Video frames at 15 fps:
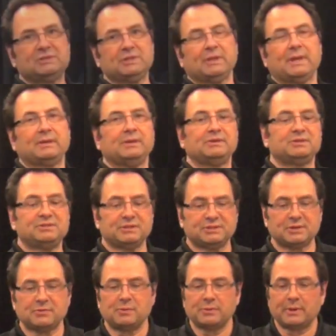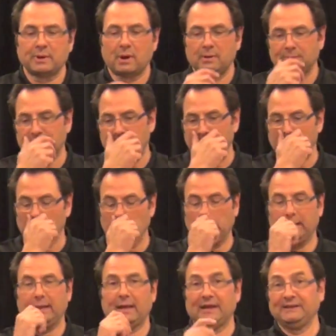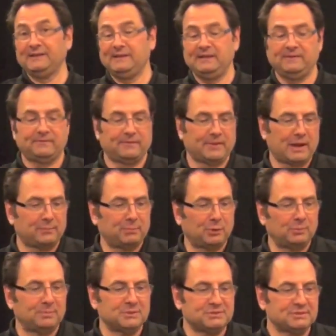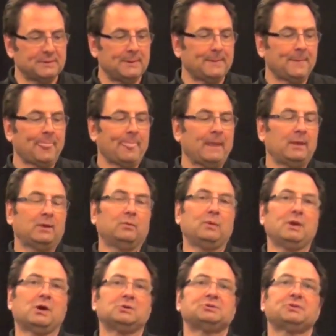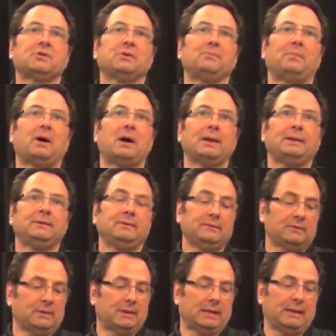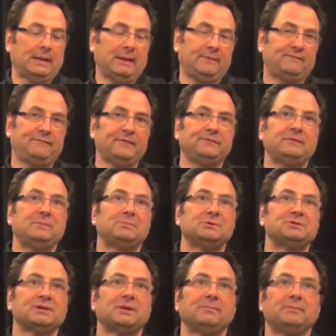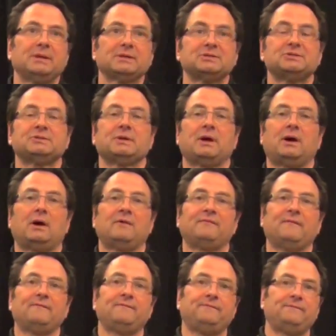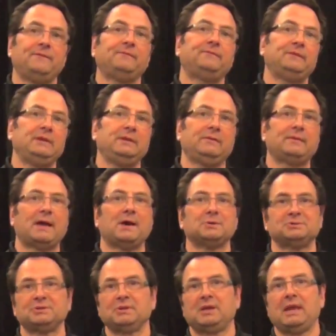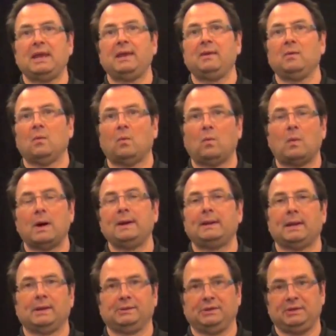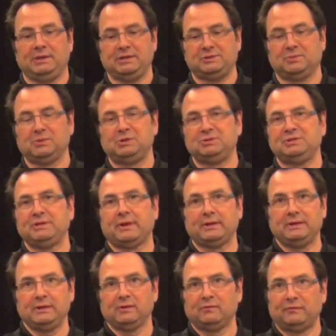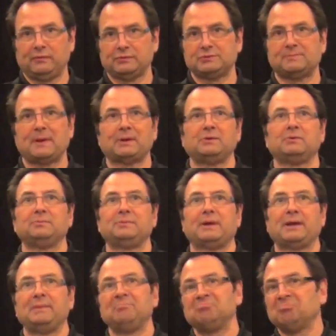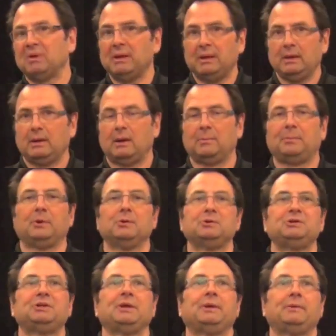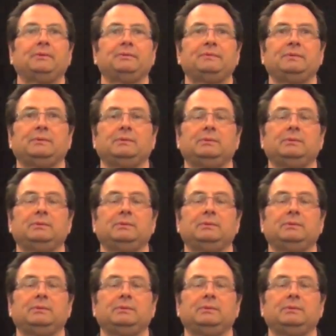selected the 600 nanometer LED for that purpose. We also combined a 50% mix of 15,000 K white LEDs, which is the ideal full spectrum type approach to